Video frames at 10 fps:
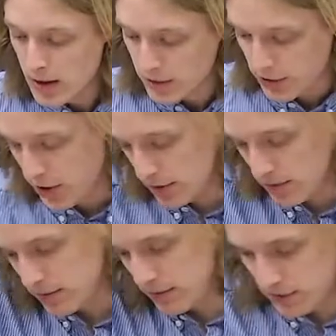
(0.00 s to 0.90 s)

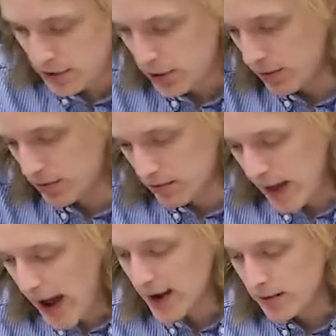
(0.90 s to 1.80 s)
So you
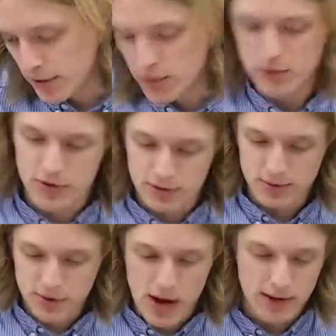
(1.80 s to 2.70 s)
add influence, you
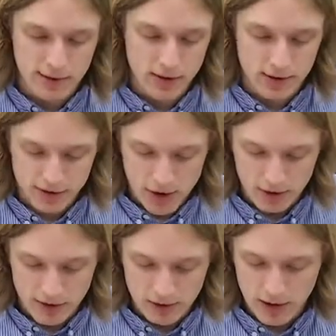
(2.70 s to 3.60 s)
subtract influence
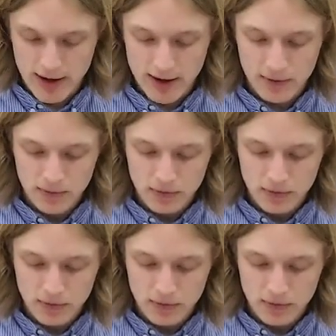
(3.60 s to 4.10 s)
however you like.